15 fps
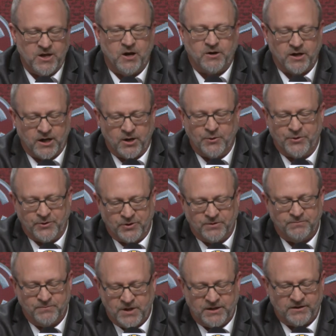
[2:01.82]
y'all can go through
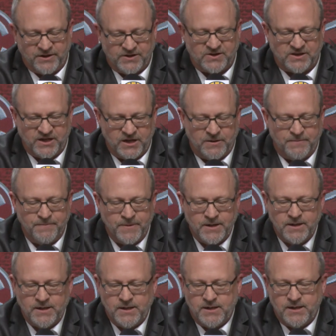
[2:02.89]
and enlist them.
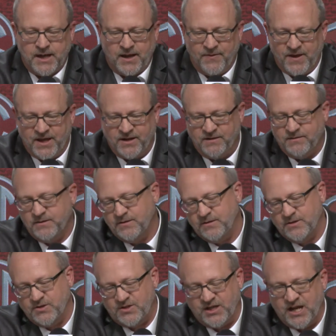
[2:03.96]
And then
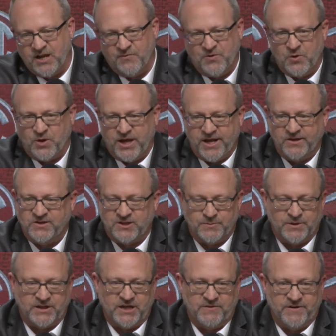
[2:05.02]
to get a few kids to
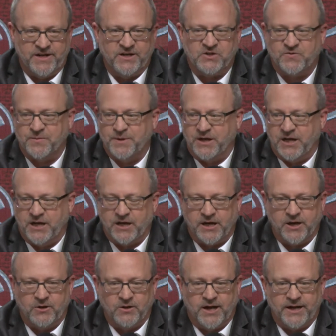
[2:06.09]
believe in us from the
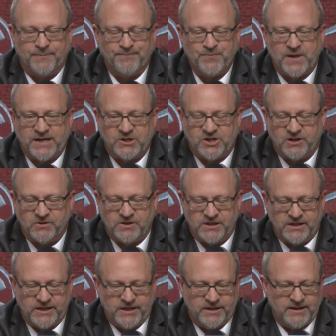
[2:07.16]
get-go, like Chelsea
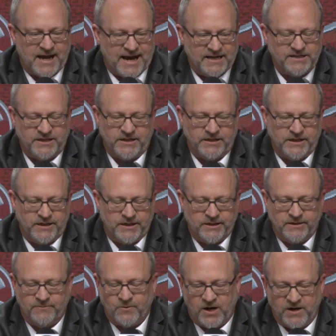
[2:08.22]
did, and IT did,
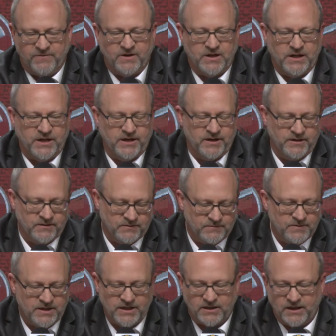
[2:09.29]
and Raven did, and
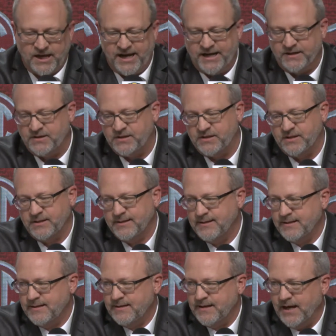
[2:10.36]
then Lex,
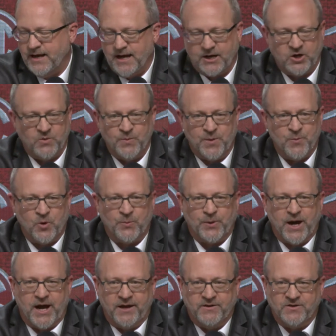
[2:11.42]
I couldn't be more
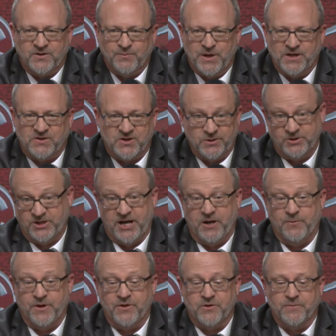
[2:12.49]
proud to be associated
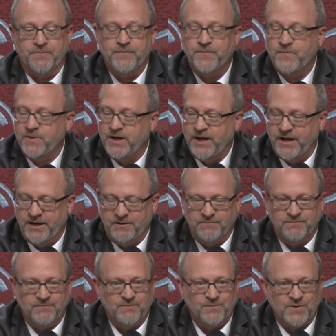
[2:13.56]
with them
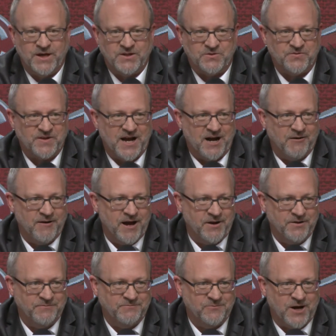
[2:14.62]
and get to fly around
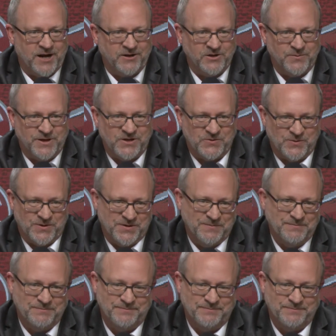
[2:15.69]
and ride on the bus with them.